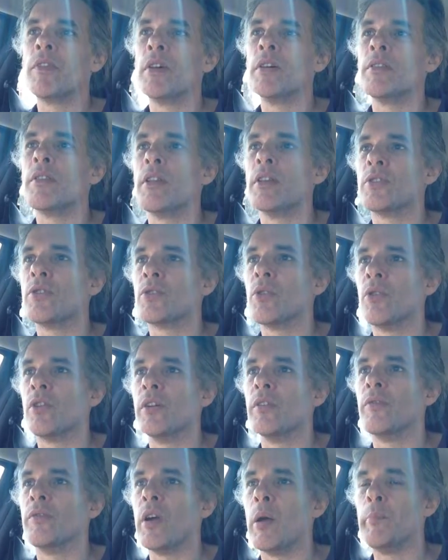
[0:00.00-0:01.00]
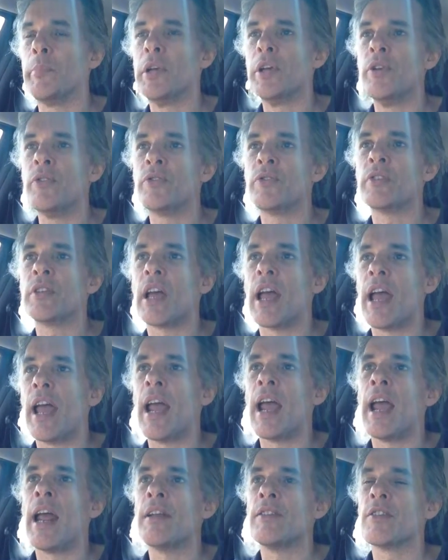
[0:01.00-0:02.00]
the, the sort of abuse
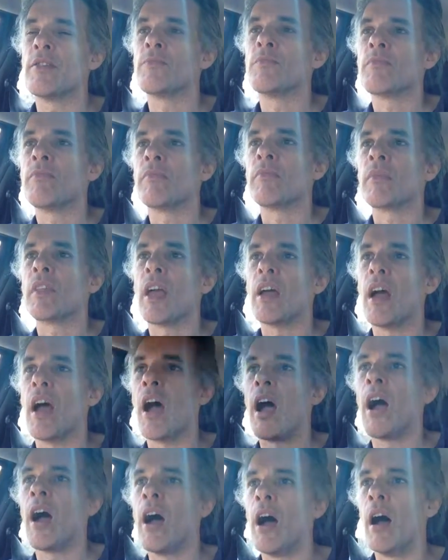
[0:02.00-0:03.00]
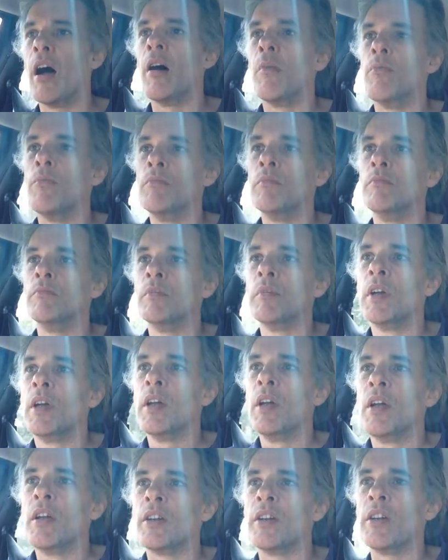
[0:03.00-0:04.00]
and
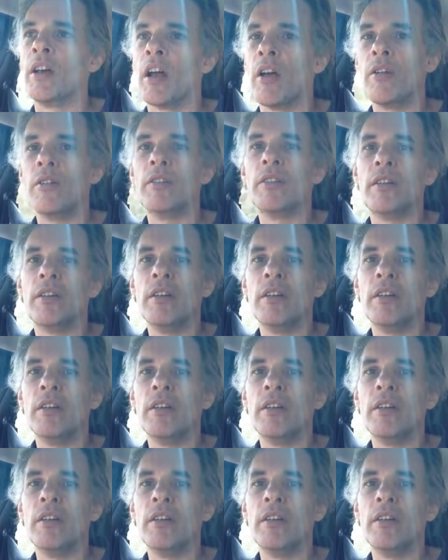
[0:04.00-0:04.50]
um, you know,